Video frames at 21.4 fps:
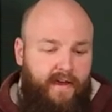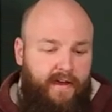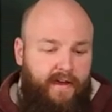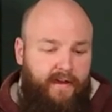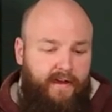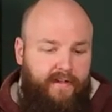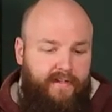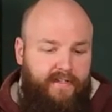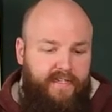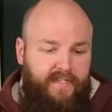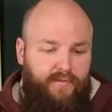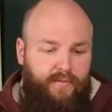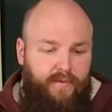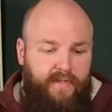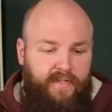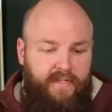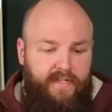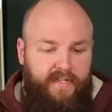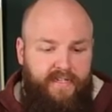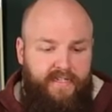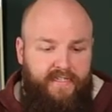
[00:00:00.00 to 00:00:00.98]
Uh, this
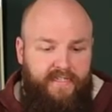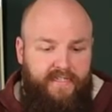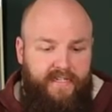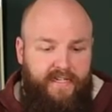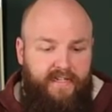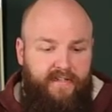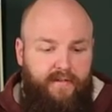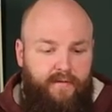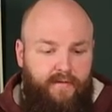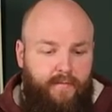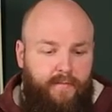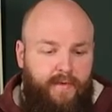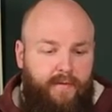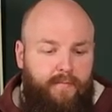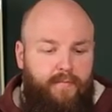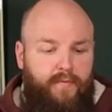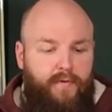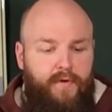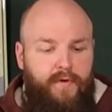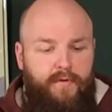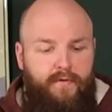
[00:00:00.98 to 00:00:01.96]
one is said to be
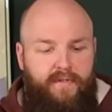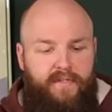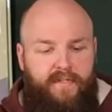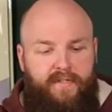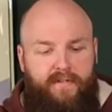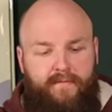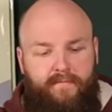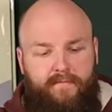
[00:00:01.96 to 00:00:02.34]
brewed,